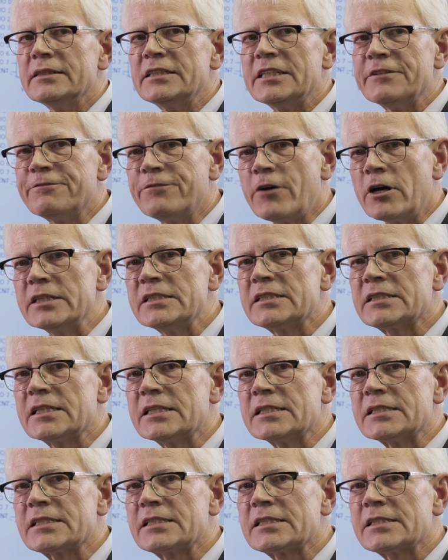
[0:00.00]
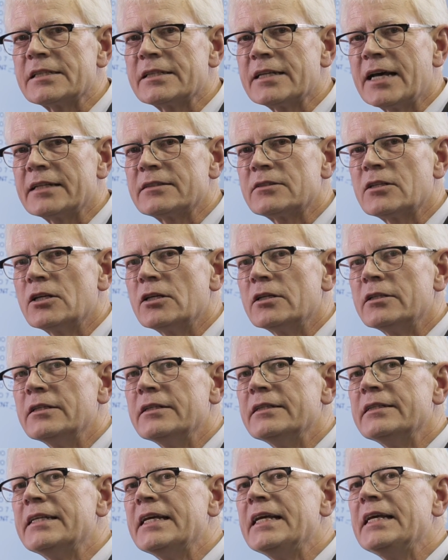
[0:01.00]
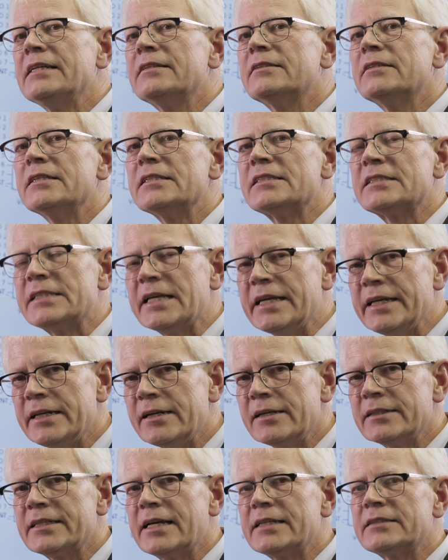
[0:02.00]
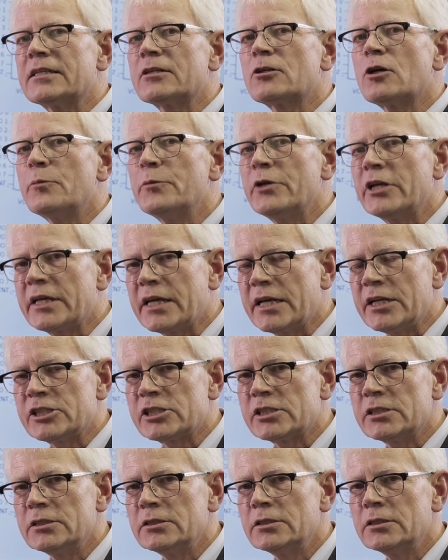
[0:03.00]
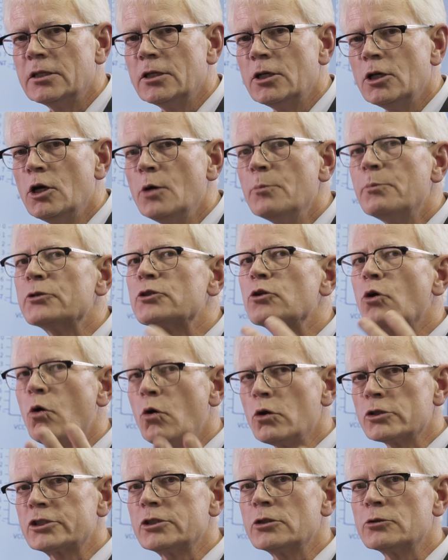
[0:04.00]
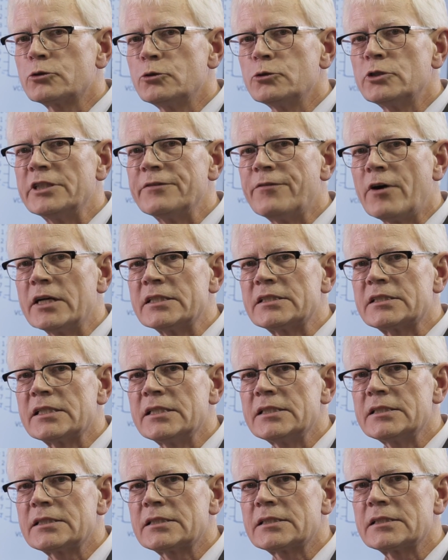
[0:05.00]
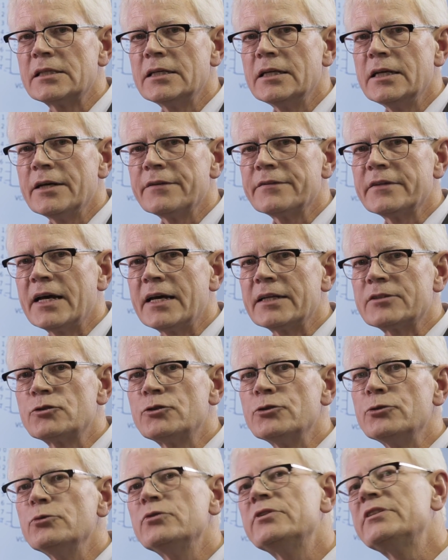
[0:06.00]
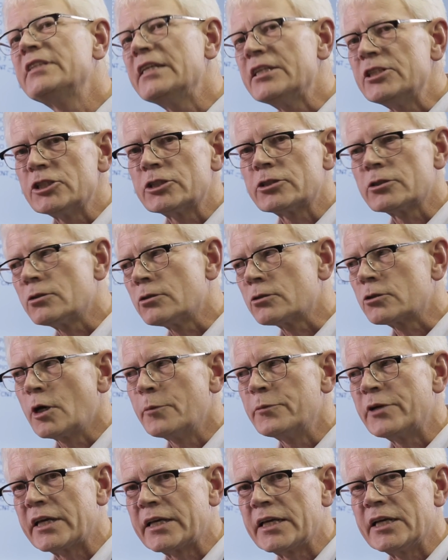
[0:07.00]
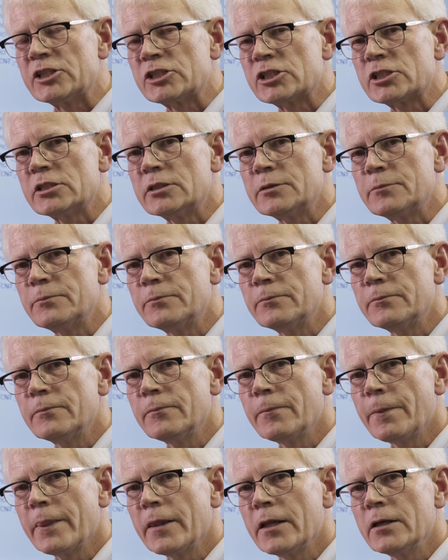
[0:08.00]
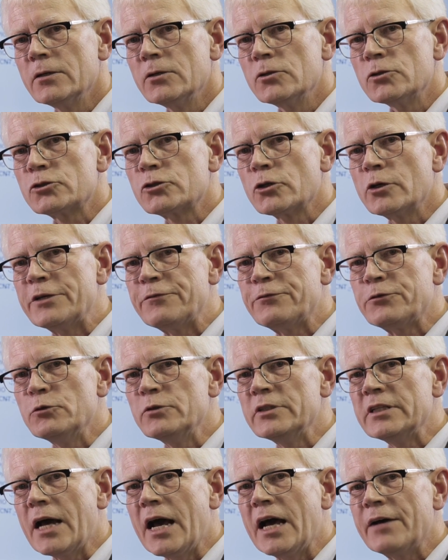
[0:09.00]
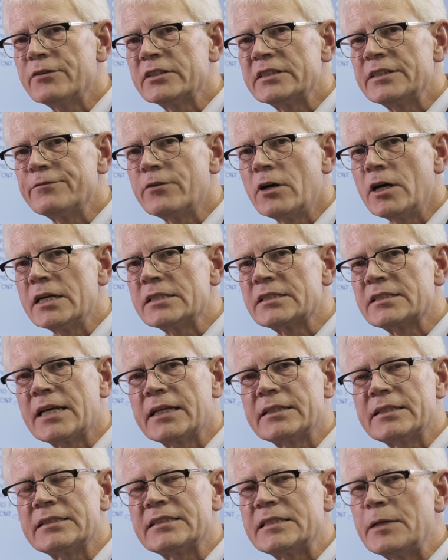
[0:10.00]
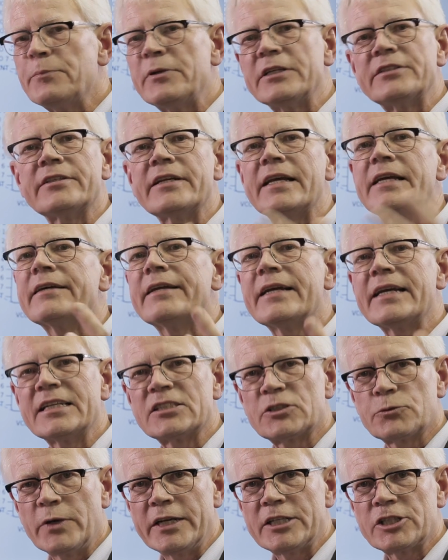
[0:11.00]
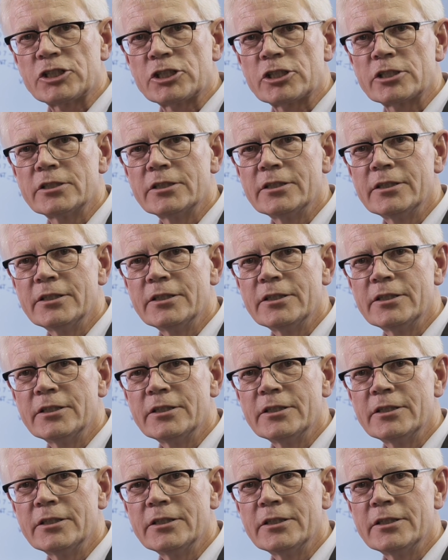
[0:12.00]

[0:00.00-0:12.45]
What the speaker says: devices that need serial data communication, but also to devices that do digital communication. So if you have a device that is simply triggering a switch,